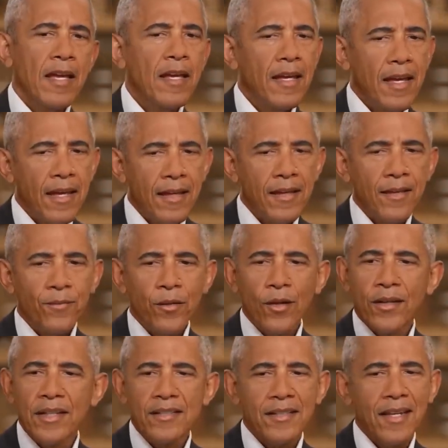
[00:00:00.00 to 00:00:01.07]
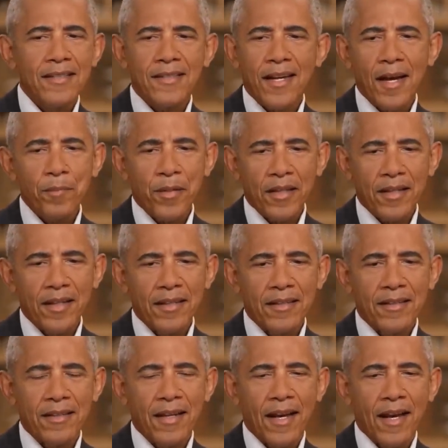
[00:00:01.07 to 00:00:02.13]
It, it, look, it's, it's complicated.
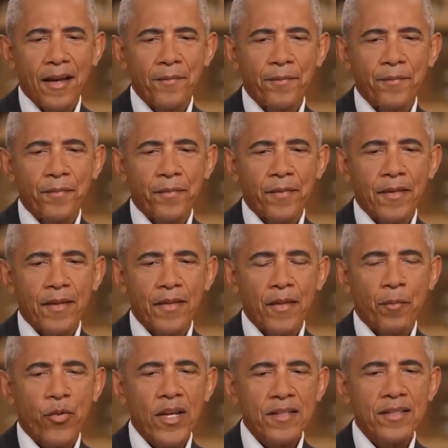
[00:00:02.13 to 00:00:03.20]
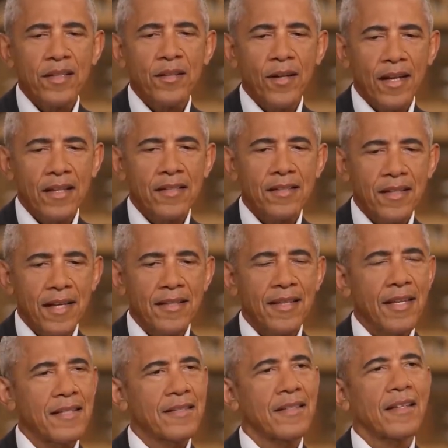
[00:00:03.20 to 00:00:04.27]
Uh, the president of the United States
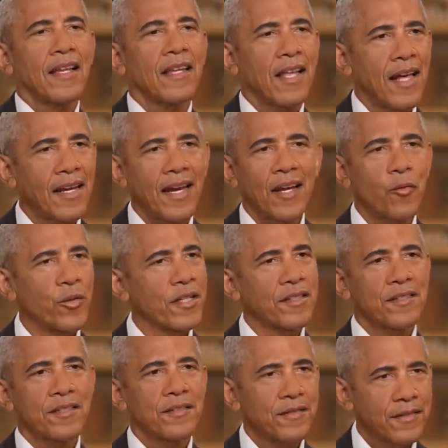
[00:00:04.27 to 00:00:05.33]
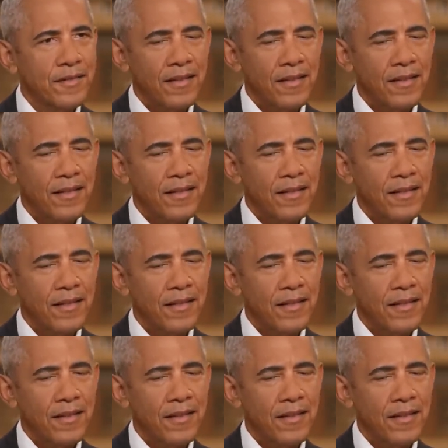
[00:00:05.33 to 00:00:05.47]
has a lot of equities.